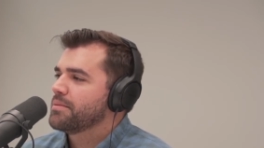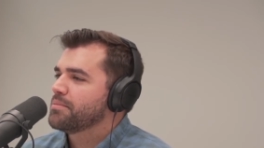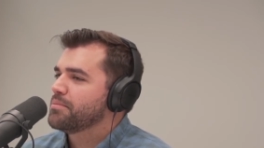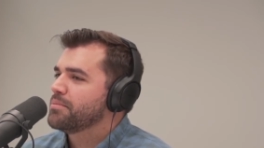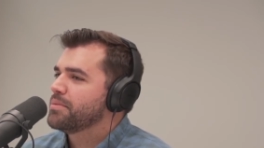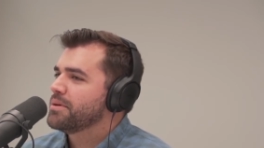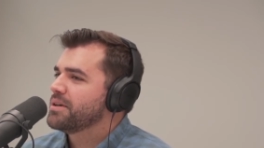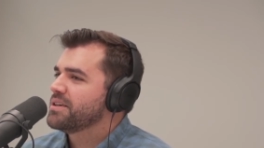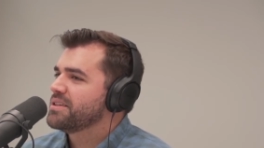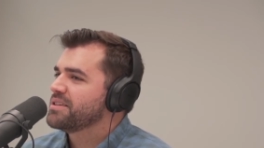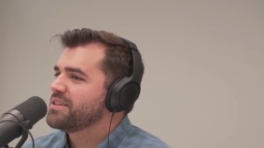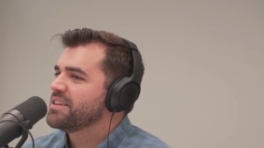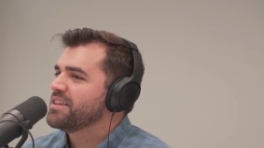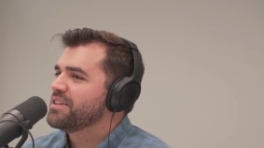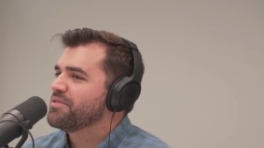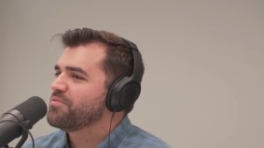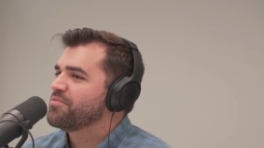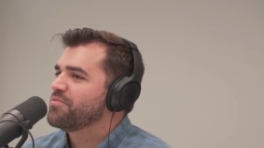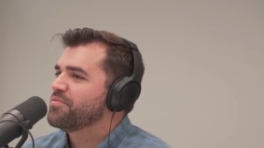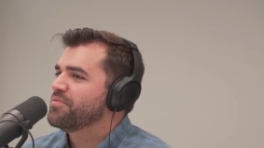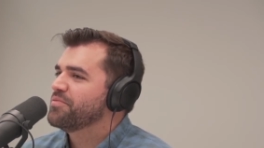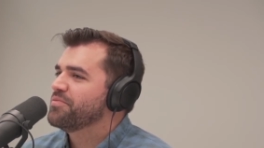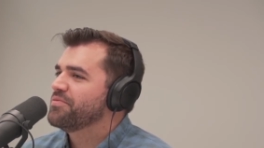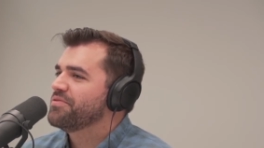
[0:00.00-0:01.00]
But it
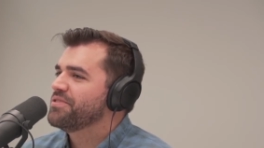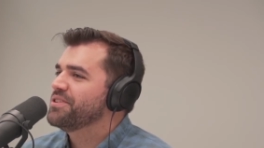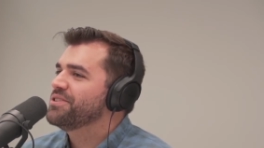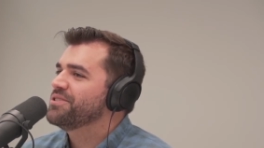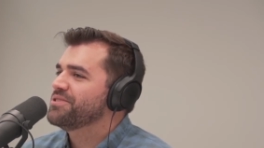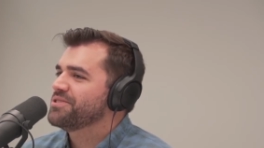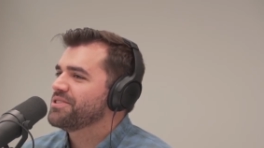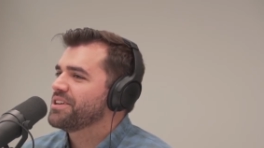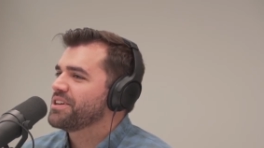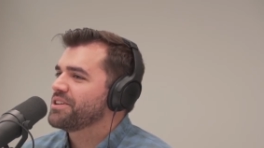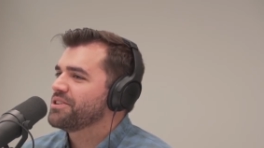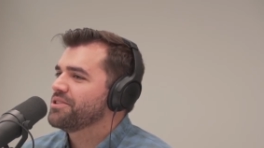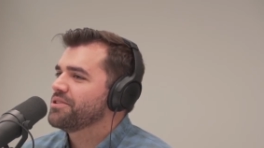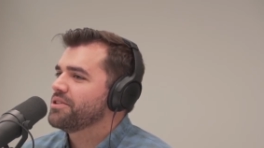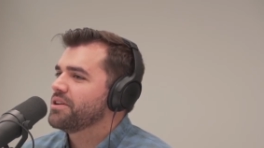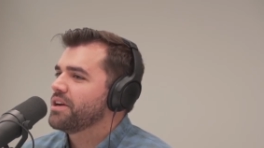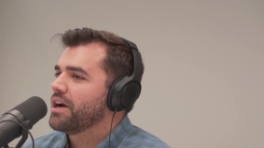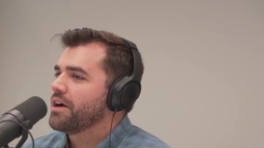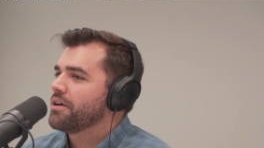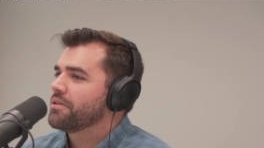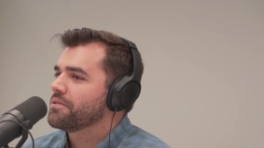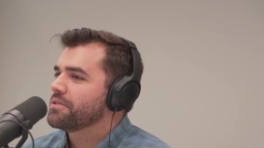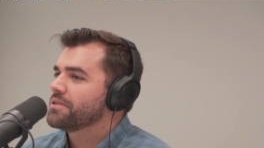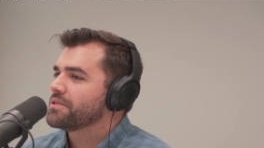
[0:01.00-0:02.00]
feels like you're in
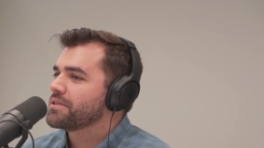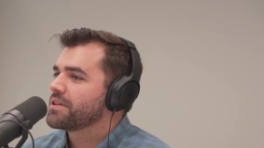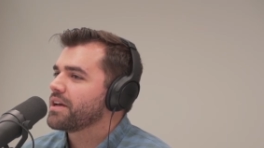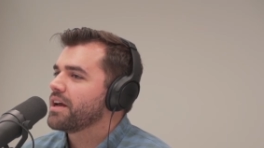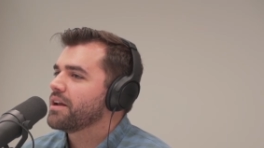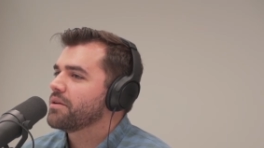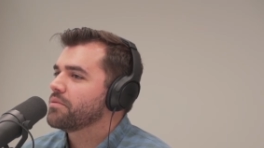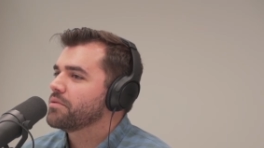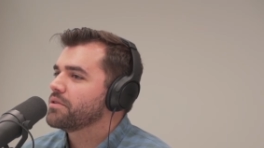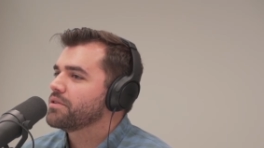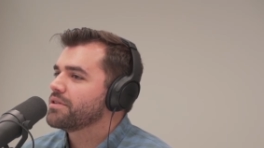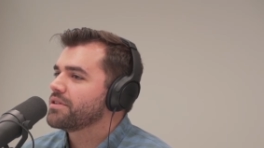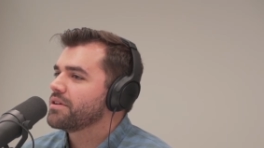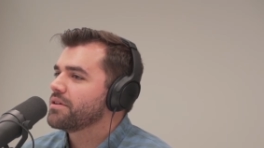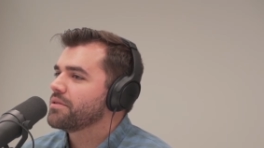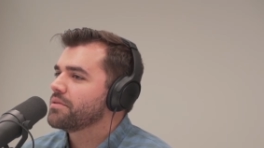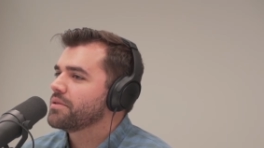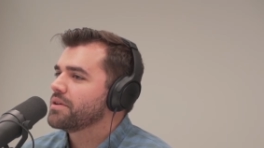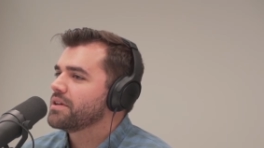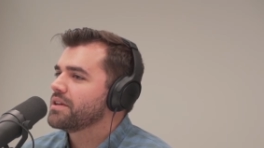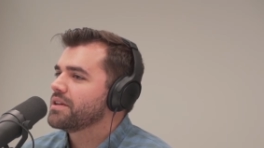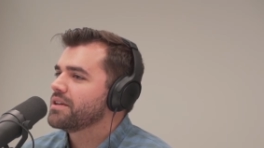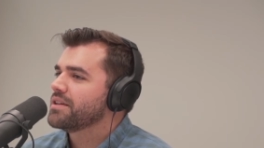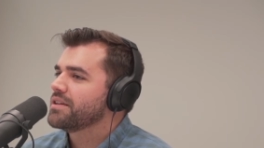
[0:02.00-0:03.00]
Ireland kind of when you go
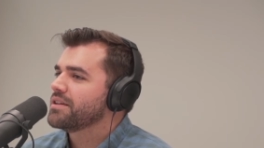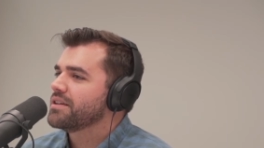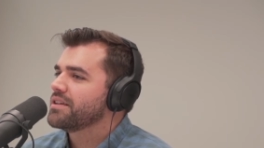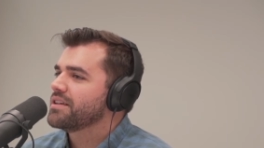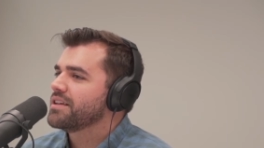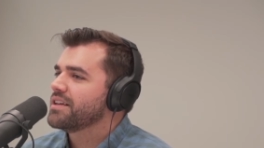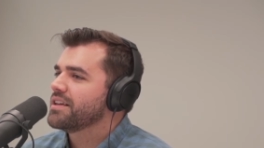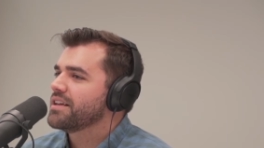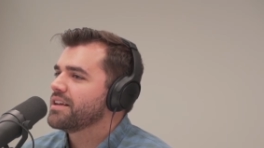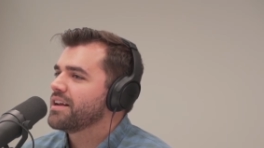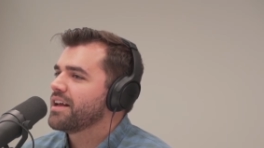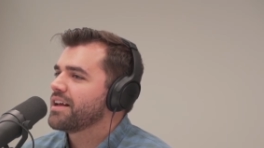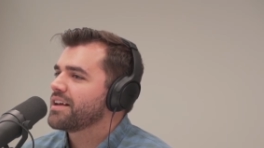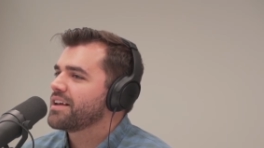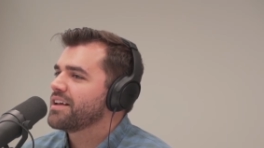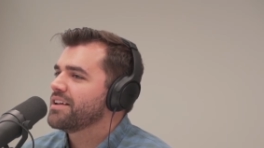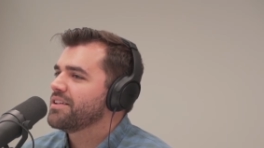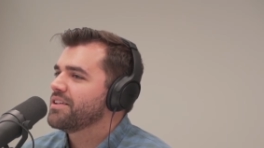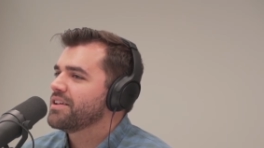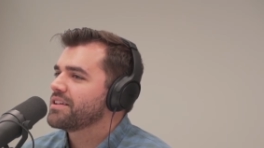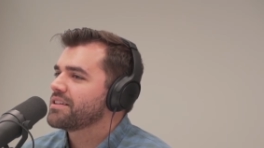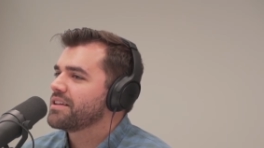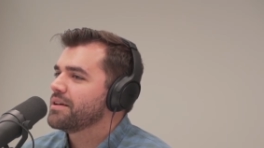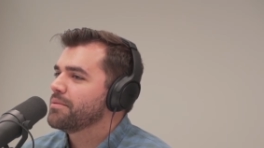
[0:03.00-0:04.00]
in. And I kind
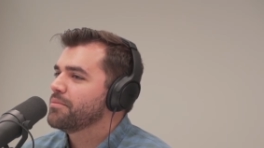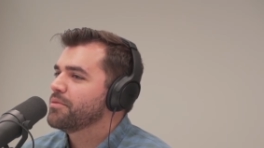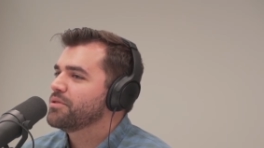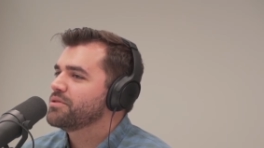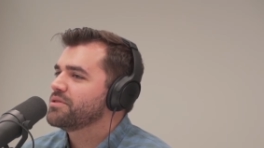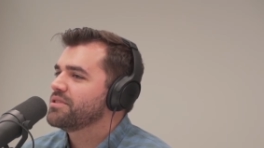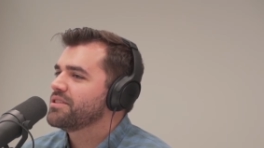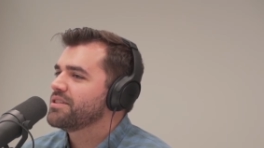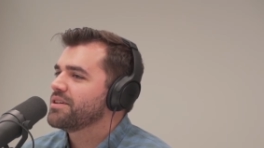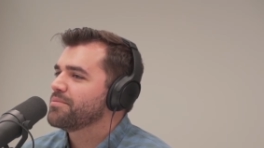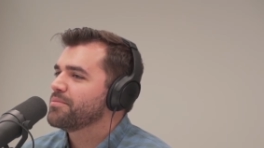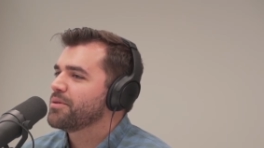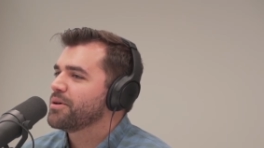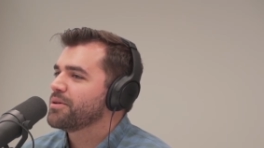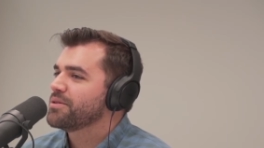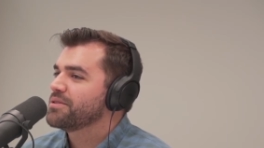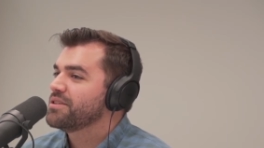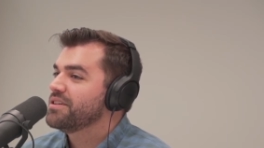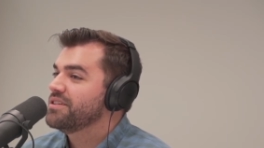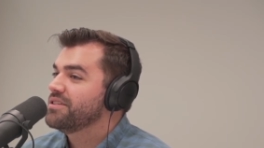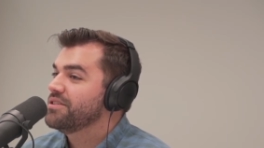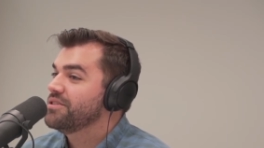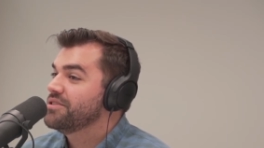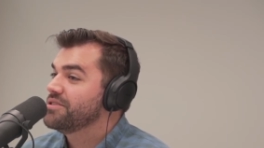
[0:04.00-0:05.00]
of like that. Most of the
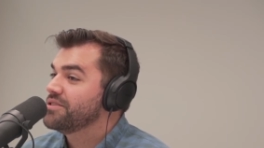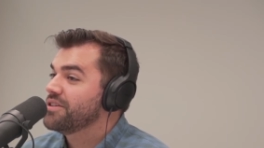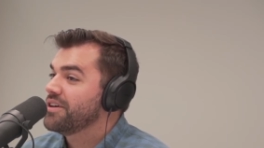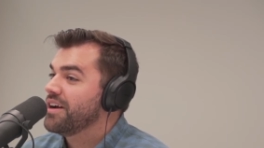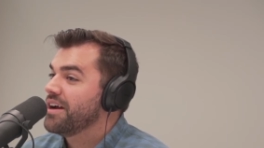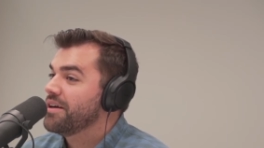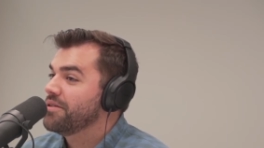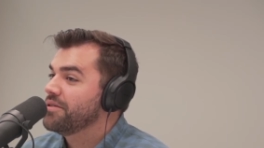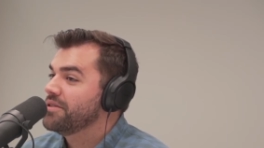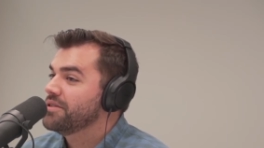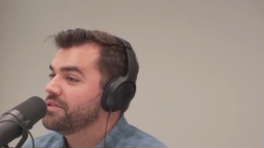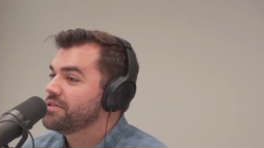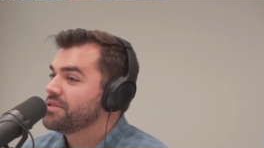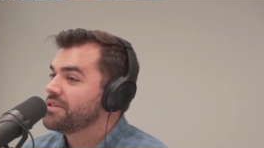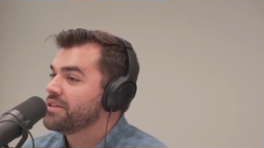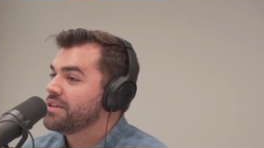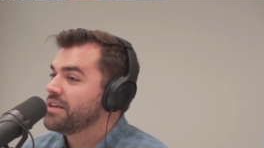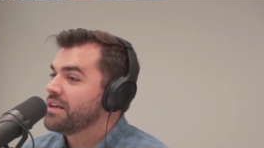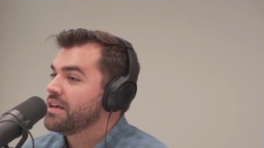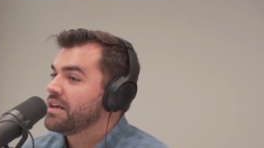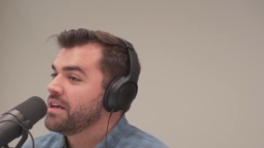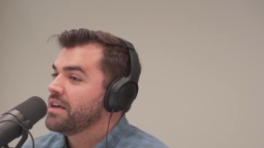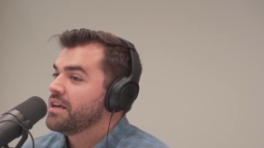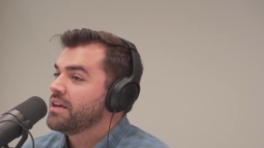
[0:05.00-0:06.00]
bartenders are Irish.
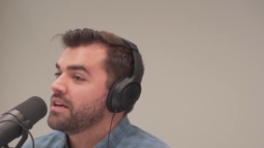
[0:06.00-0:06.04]
Oh.